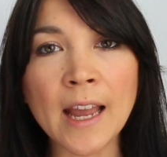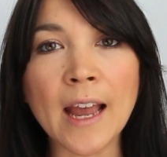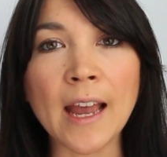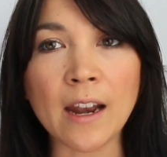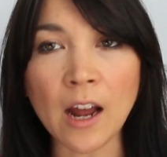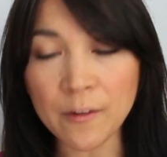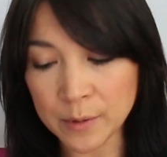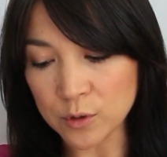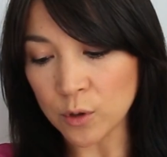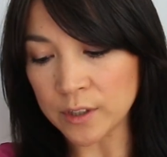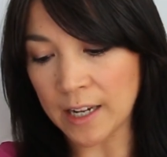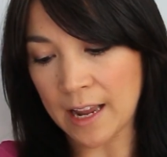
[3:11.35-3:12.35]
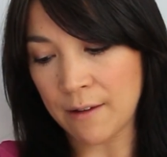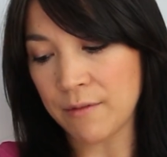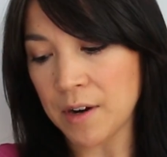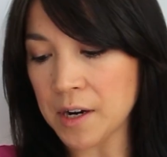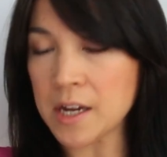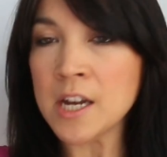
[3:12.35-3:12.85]
And I've been told that I have
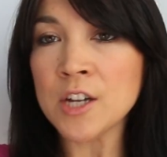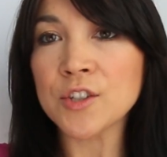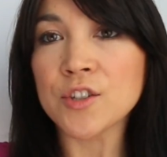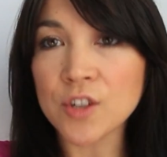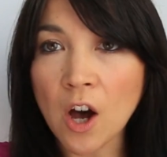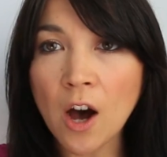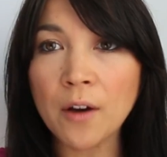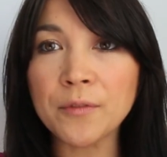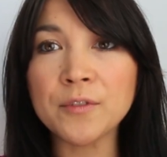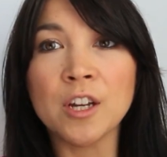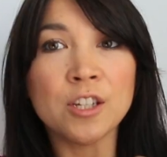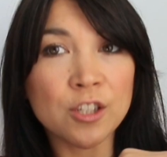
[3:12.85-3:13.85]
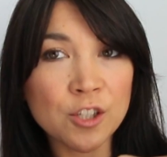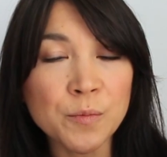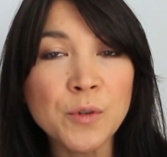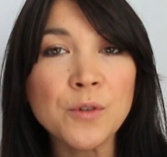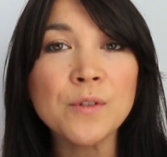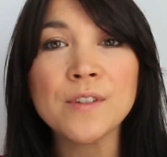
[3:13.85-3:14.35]
very soft,
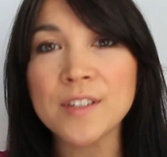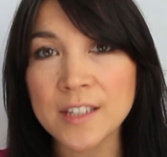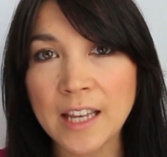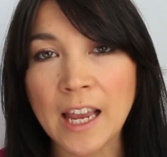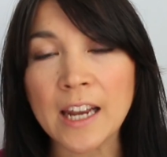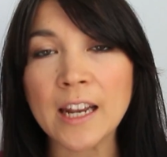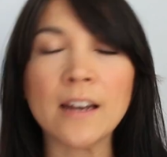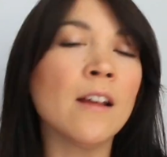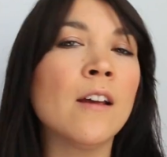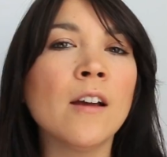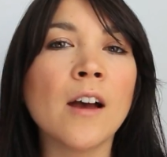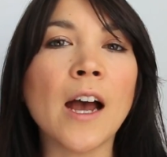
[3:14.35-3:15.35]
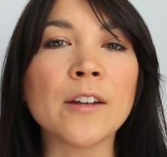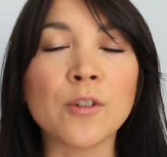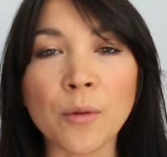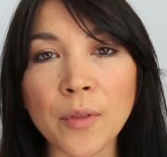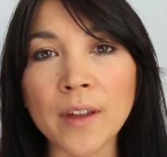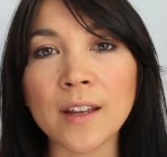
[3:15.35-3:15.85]
smooth skin, and I
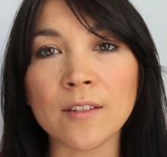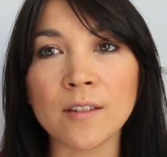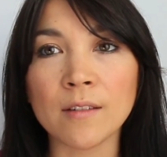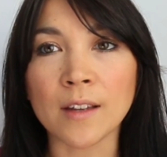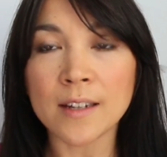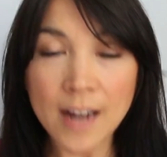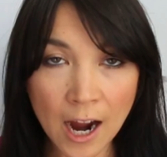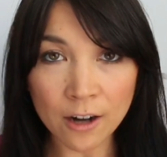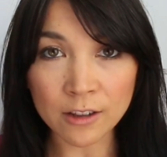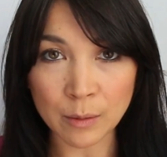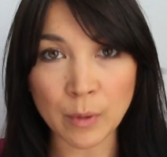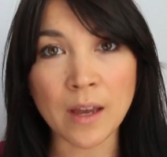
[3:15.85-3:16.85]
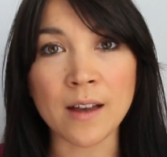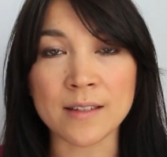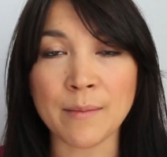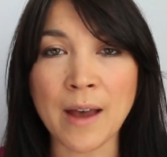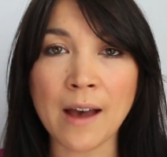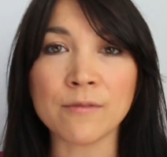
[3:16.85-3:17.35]
don't think it's entirely because
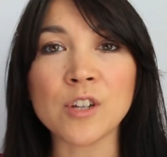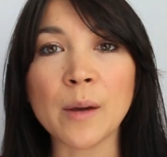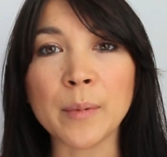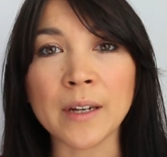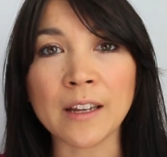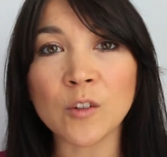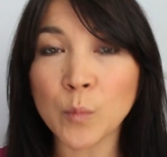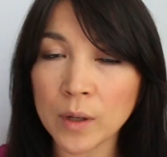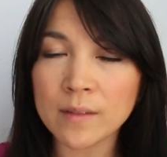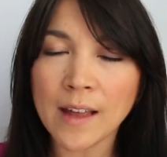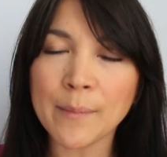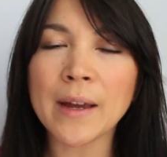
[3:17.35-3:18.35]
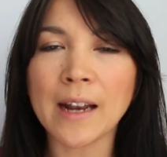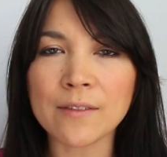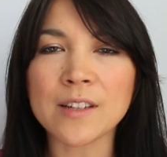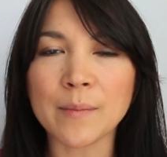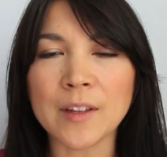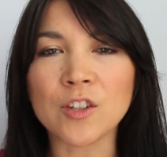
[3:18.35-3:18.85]
I'm half Japanese, but that might have
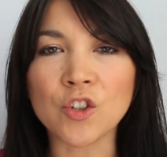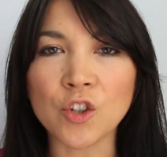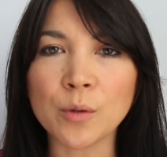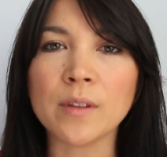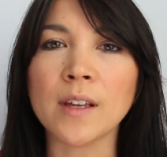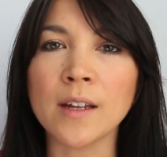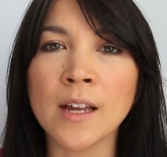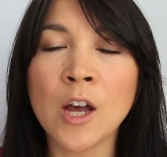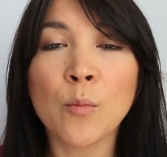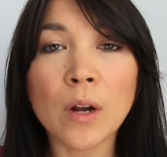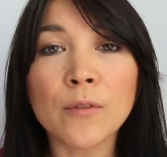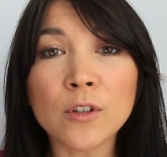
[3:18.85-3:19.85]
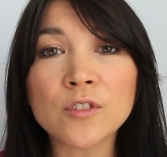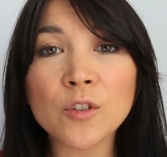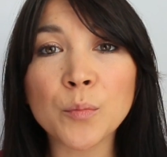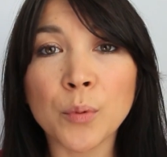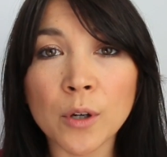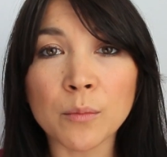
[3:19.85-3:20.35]
something to do with it. But I've
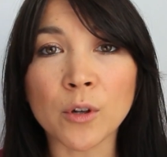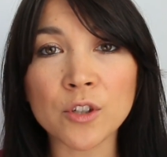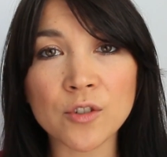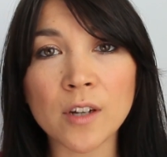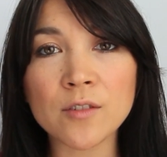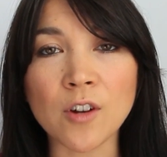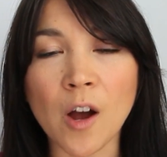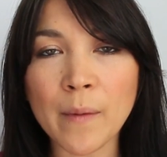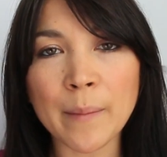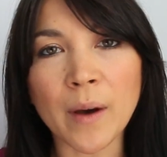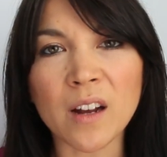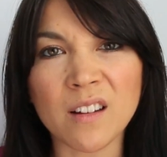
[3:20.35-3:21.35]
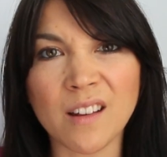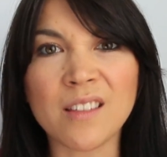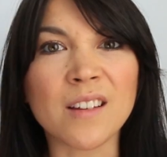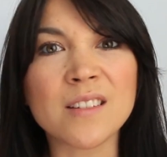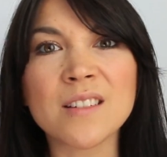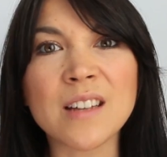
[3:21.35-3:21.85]
also put moisturizer on my body, I
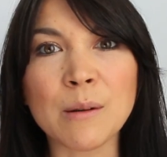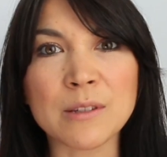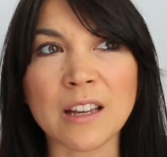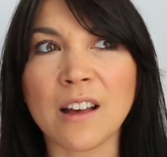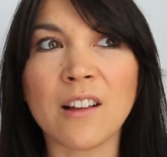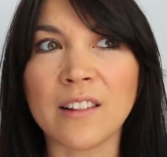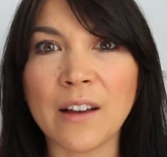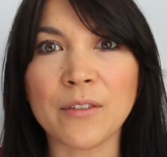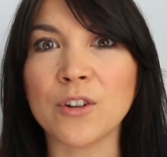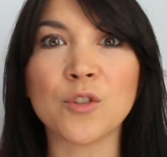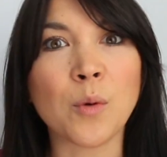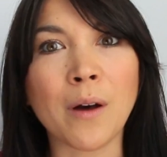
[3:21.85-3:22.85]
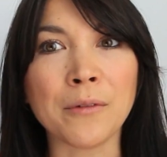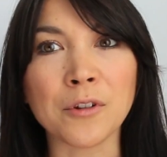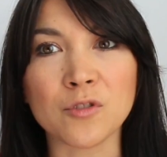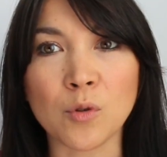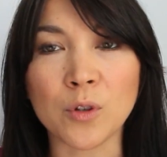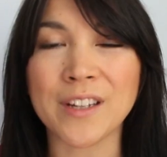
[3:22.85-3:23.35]
think since I was like 11 or 12
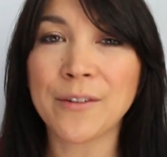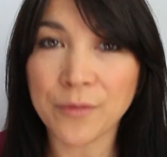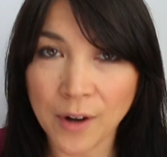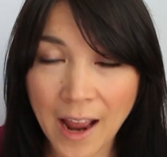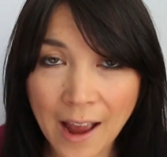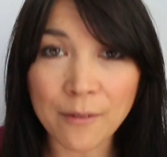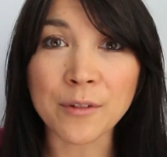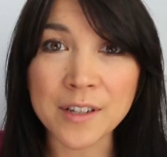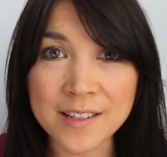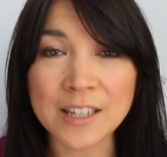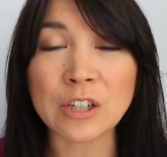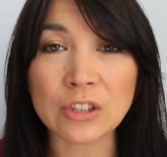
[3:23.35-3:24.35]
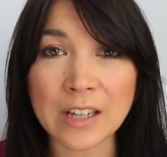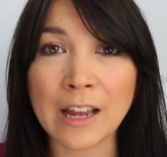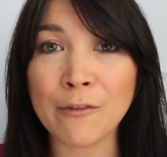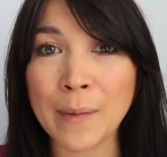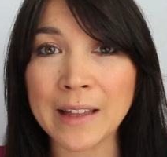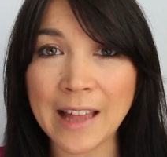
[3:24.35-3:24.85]
years old, for every single day
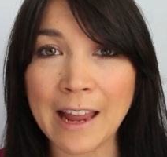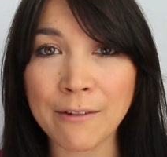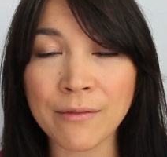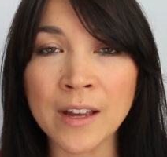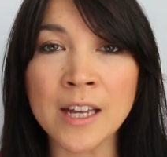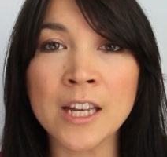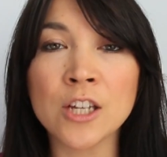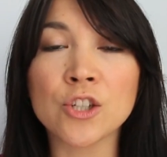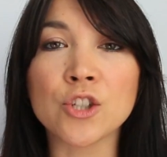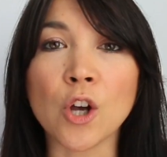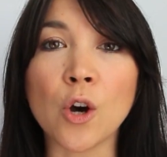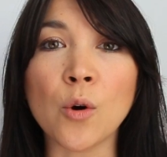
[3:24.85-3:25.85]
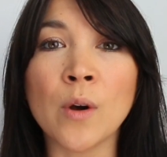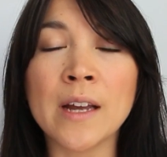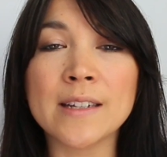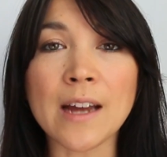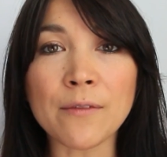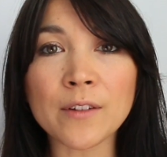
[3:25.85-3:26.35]
of my life. So
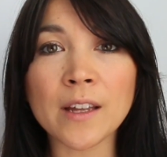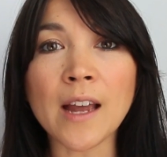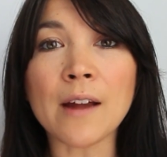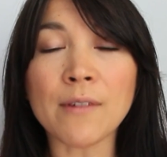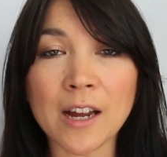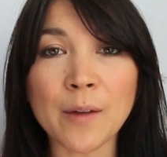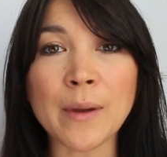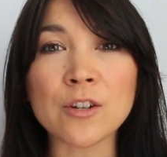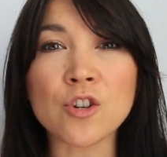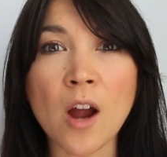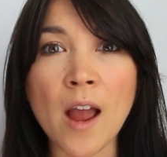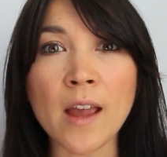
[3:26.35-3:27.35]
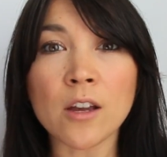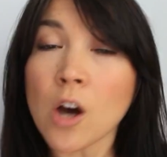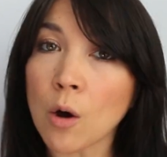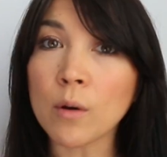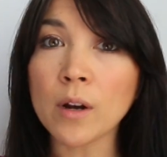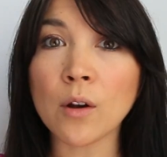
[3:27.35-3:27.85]
definitely I recommend trying
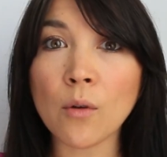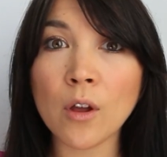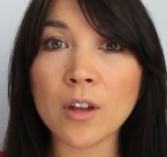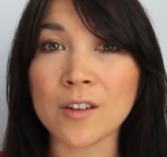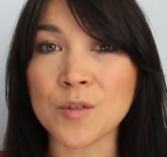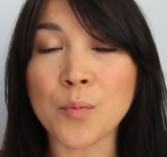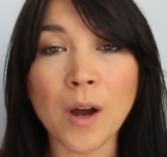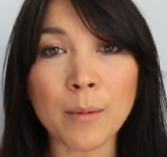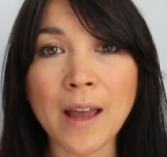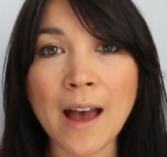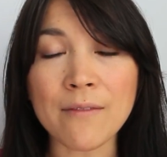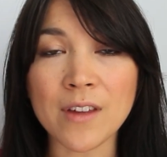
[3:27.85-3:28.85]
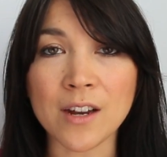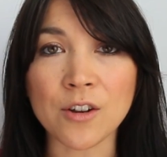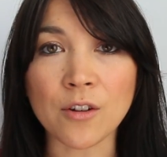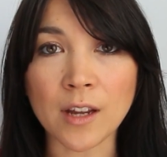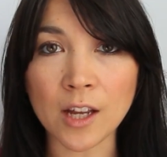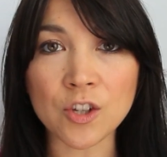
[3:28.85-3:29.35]
coconut oil, because you probably have that in
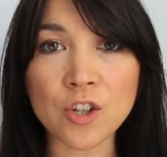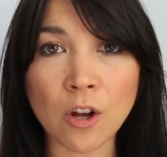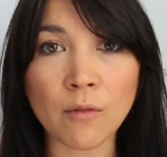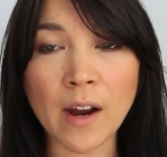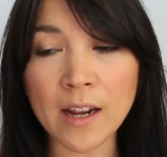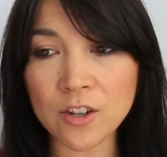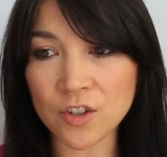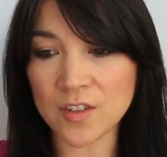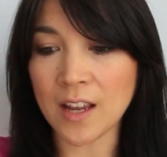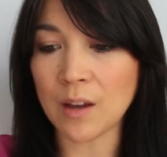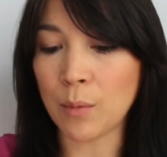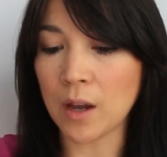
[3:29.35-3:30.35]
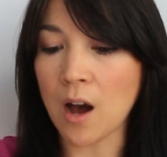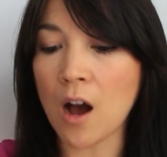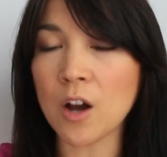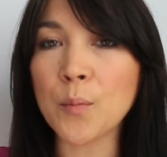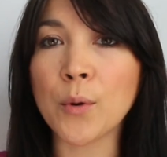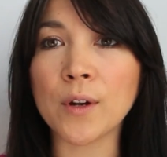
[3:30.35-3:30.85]
your kitchen already. Just take a big
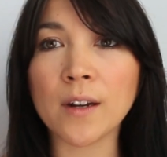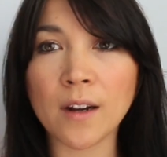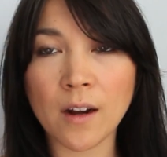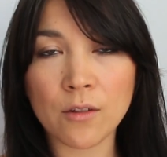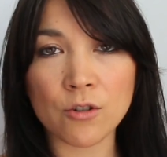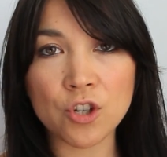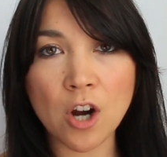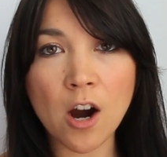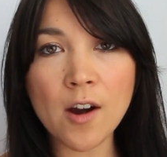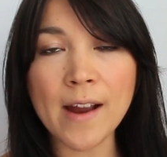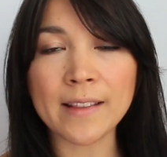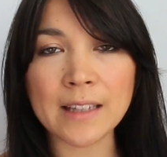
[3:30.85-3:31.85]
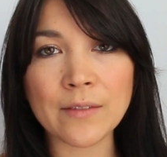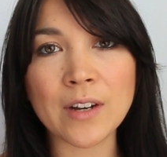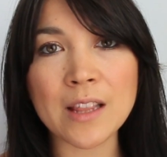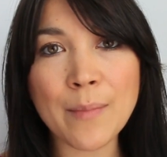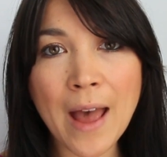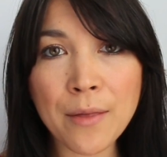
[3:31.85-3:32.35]
hunk, put it in another jar, and leave it
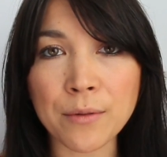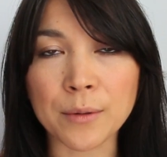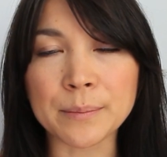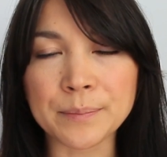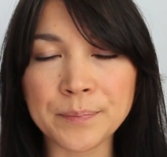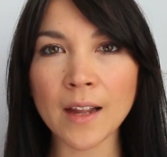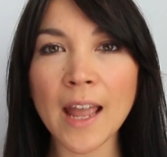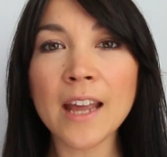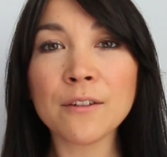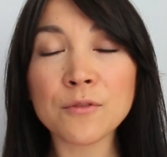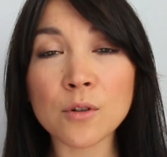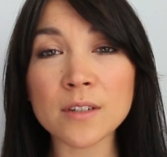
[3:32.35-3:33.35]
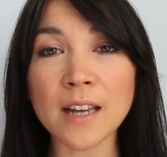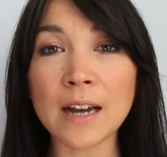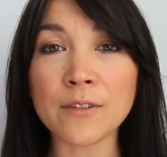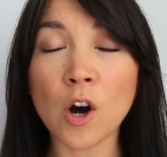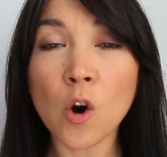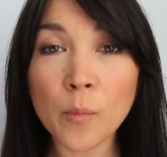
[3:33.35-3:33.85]
in the bathroom. And of course I have
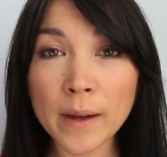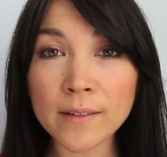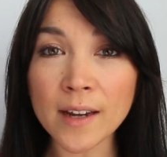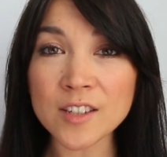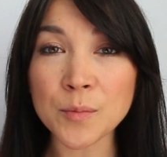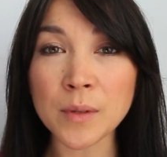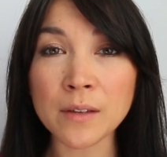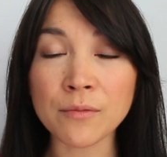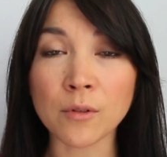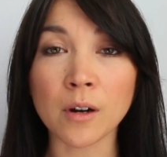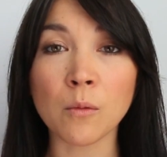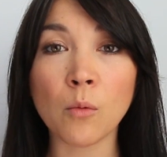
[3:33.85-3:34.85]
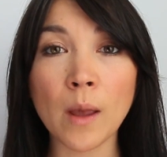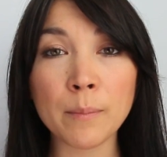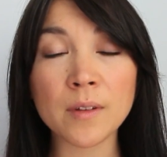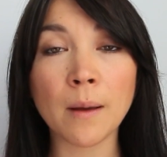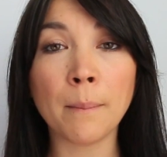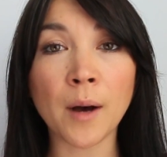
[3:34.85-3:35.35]
a homemade recipe for a
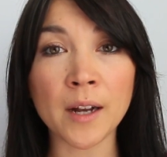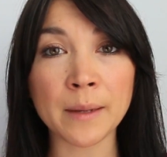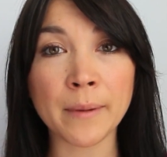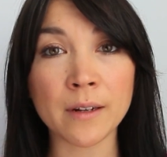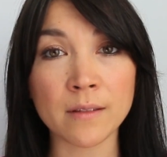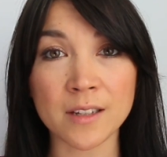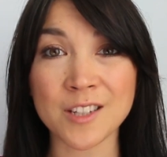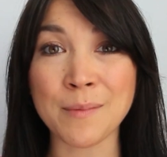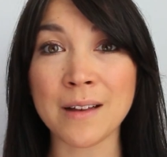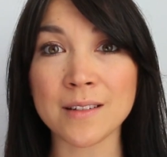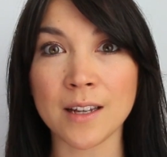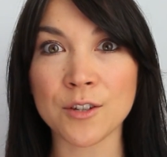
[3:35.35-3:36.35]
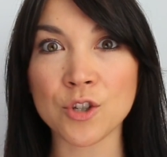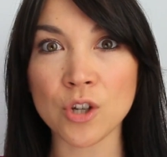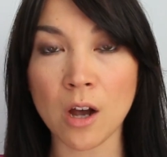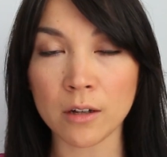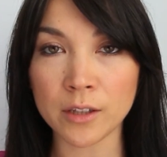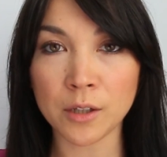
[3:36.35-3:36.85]
whipped body butter that smells like
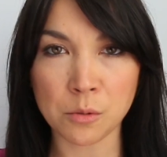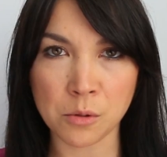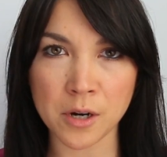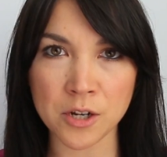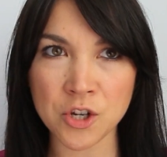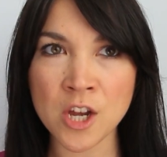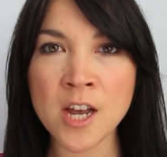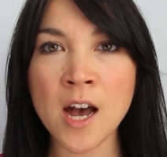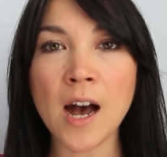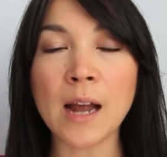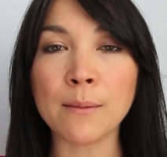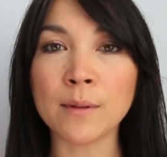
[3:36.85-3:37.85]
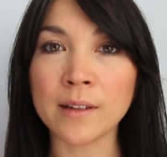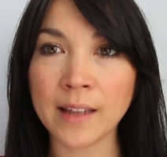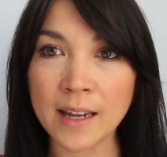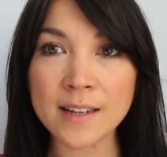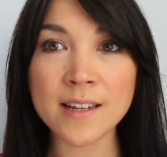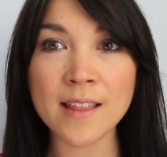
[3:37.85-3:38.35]
chocolate orange. I will
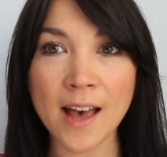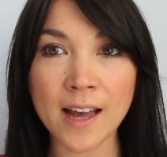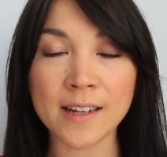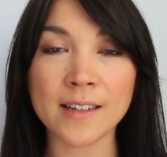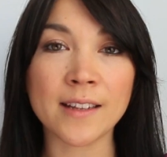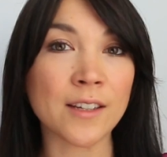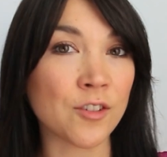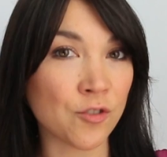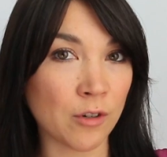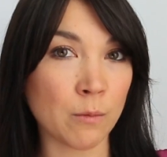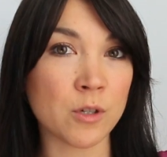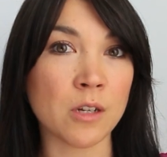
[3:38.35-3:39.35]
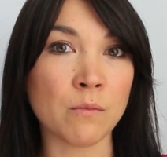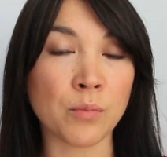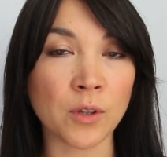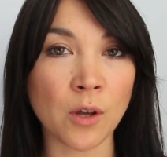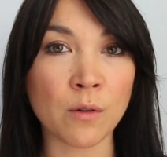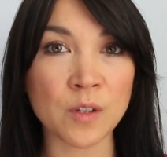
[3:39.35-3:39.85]
link to that in the description
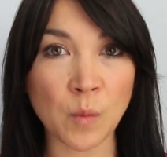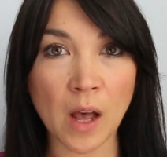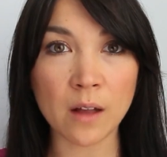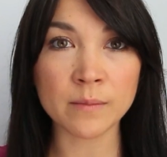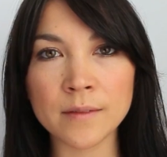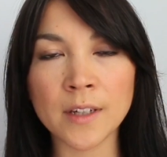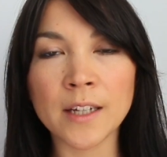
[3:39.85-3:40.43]
below as well.